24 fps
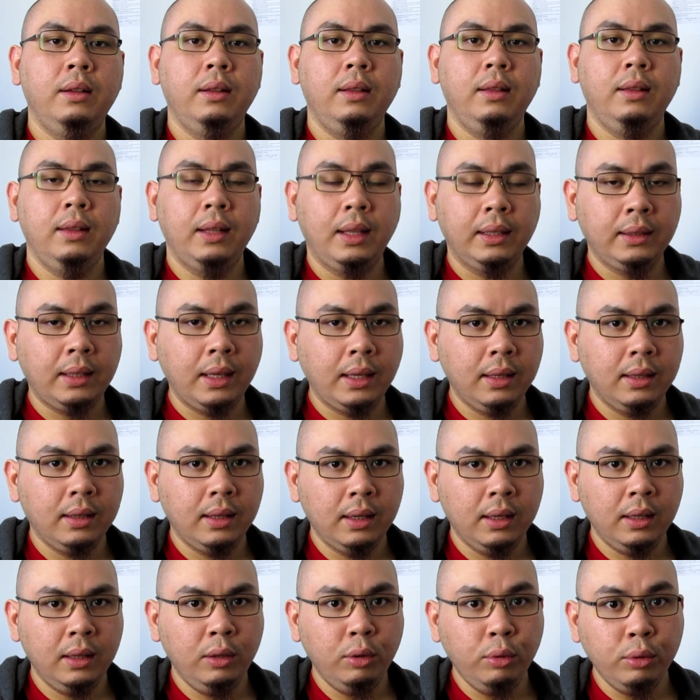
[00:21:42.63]
Letting
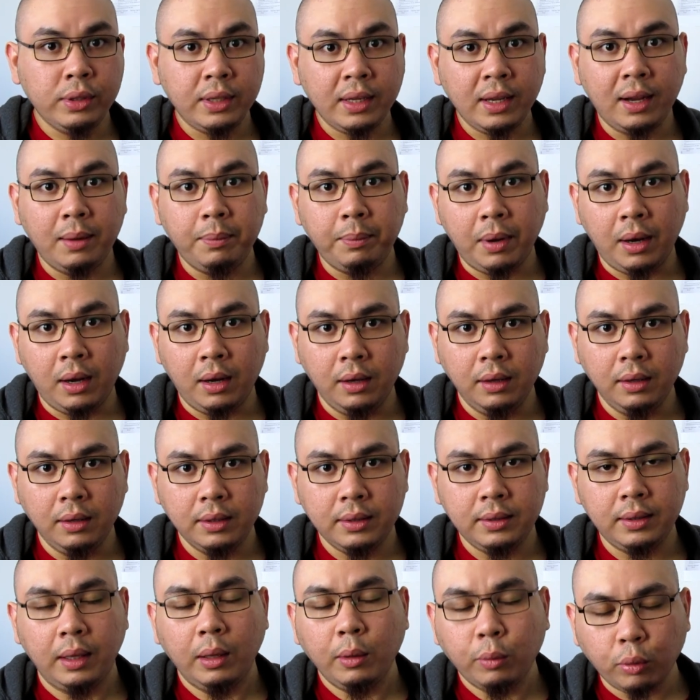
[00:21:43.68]
the losing Cabal
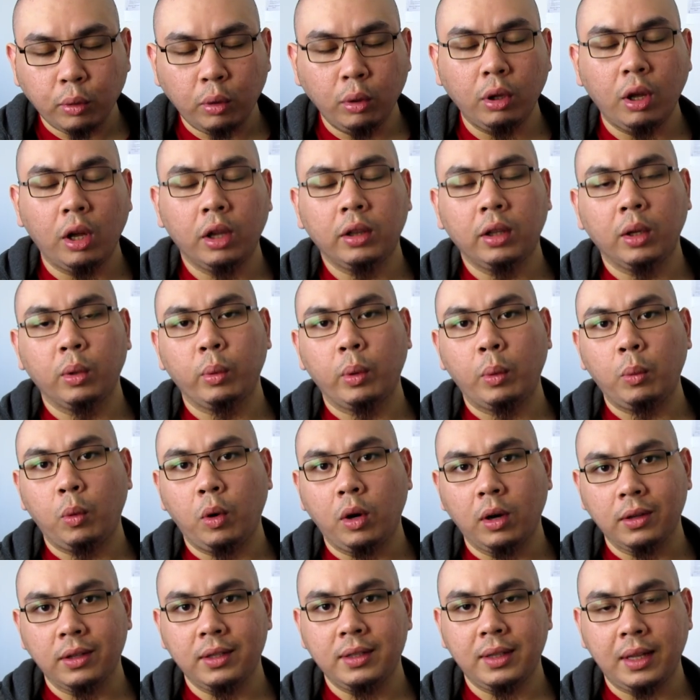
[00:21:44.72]
still roll on the
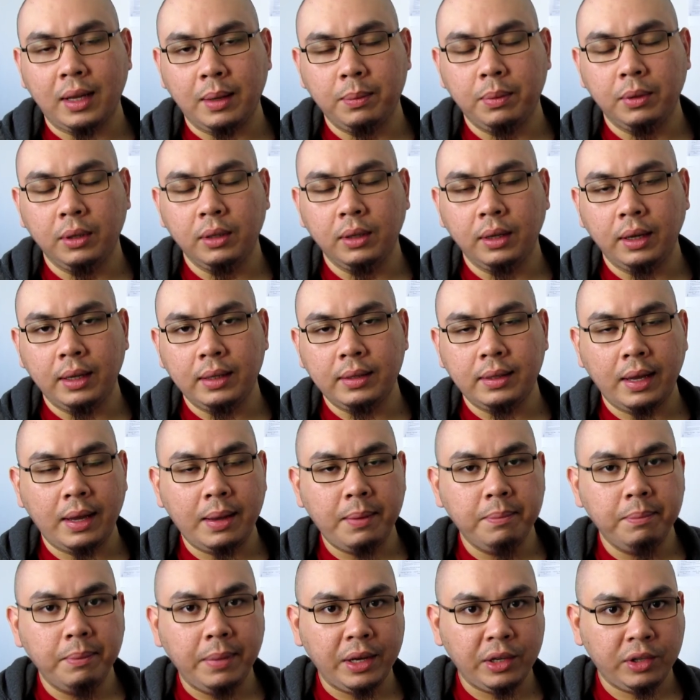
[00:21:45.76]
reward table is a
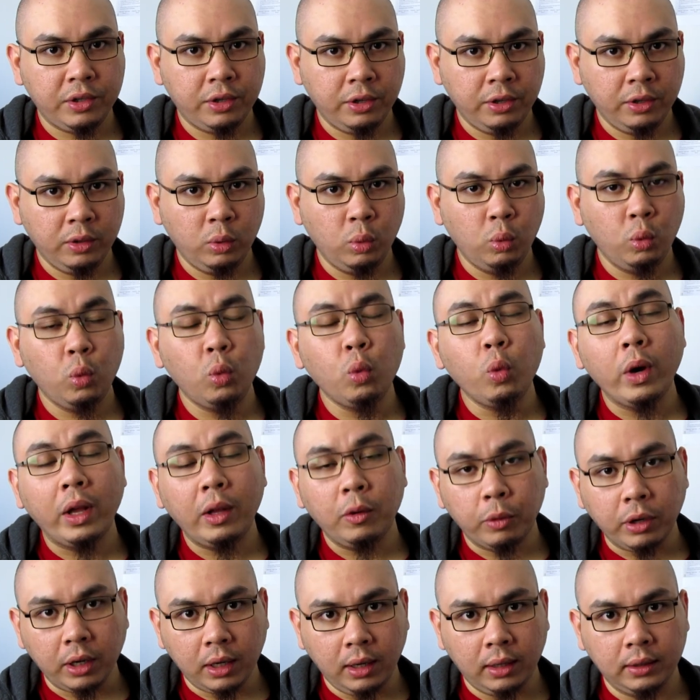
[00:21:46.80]
measured,
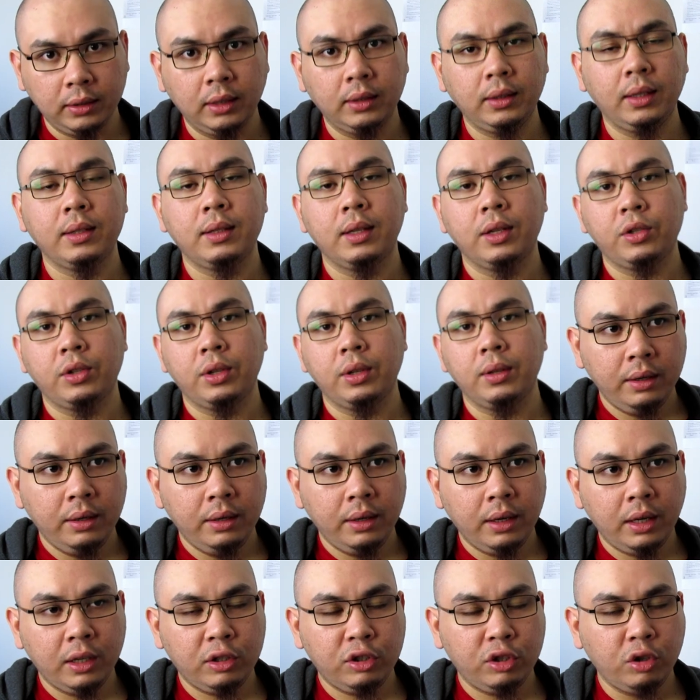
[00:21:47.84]
well-regarded decision.
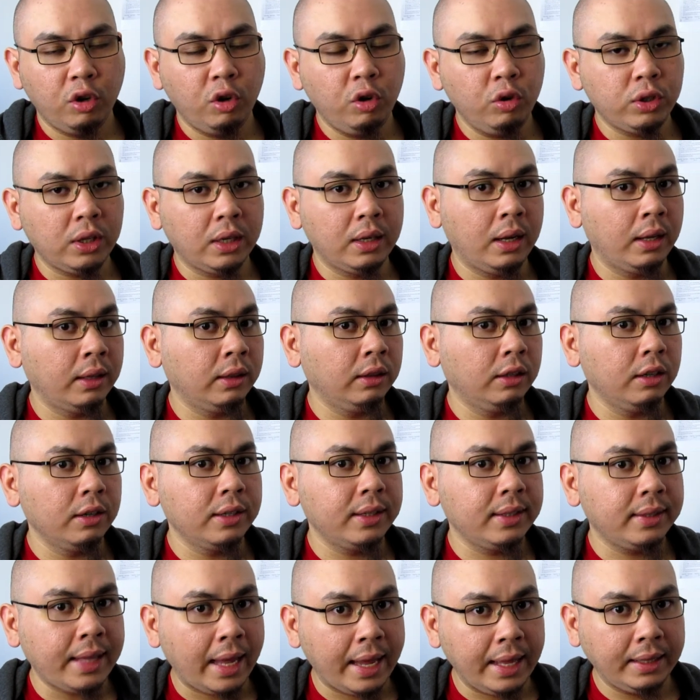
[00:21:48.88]
It shows an
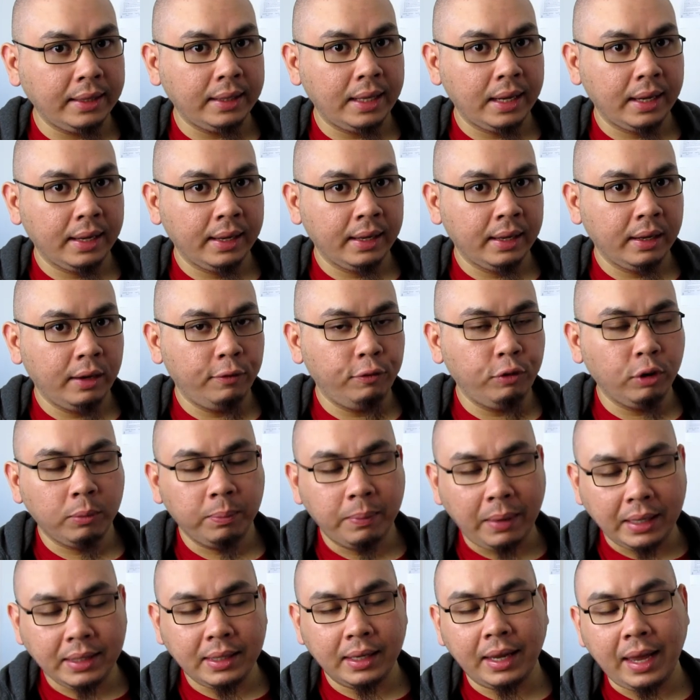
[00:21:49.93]
understanding of what
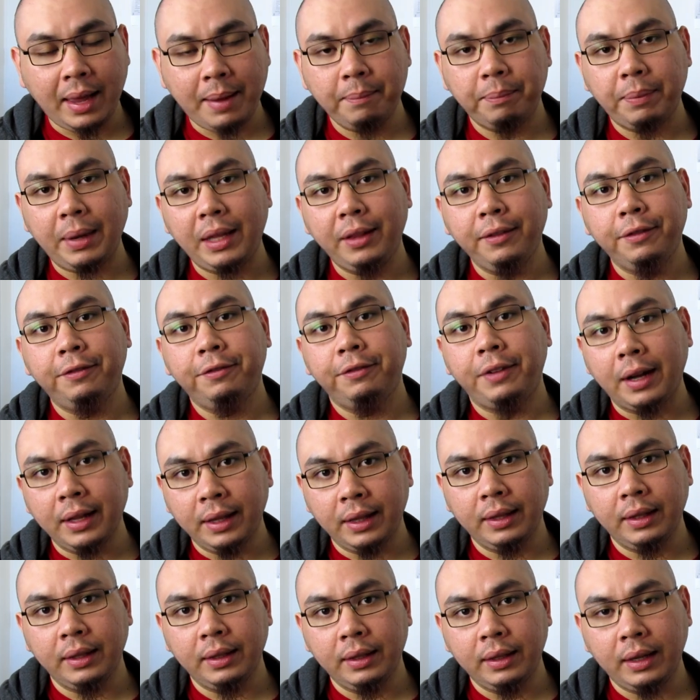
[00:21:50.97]
makes a campaign
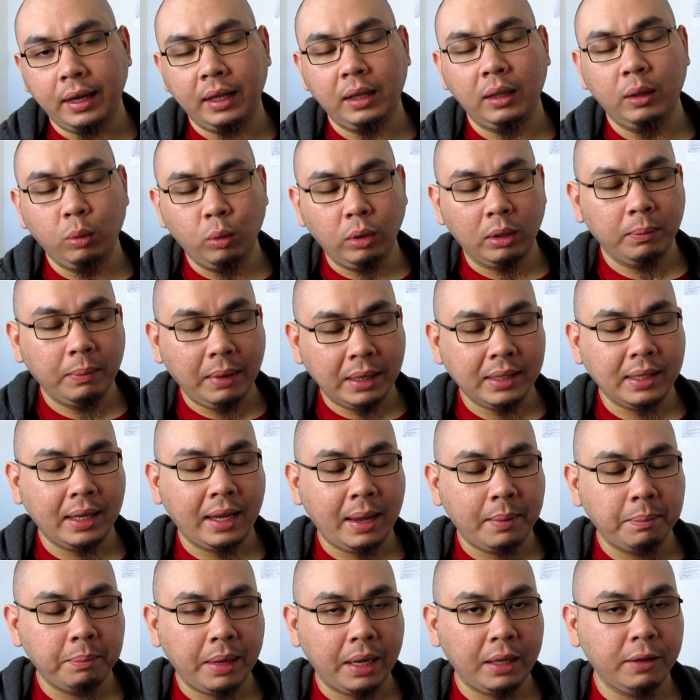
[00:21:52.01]
fun and what makes a
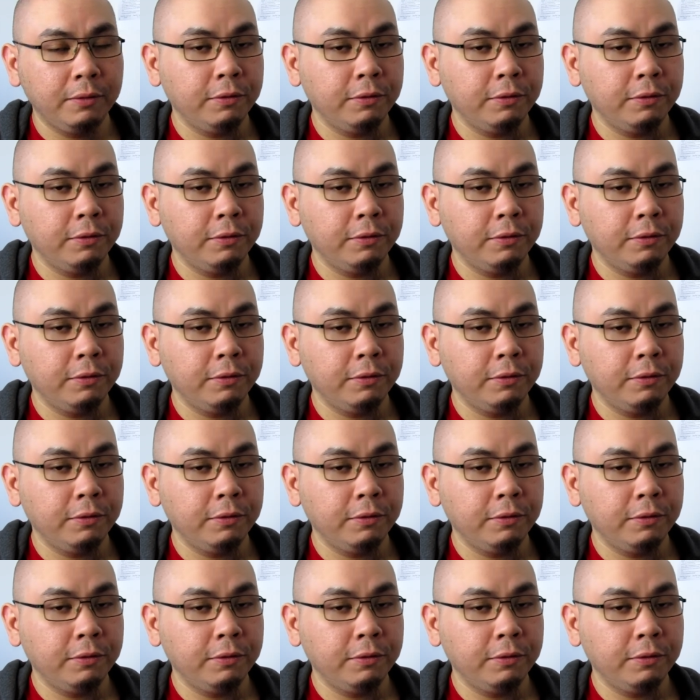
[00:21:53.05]
campaign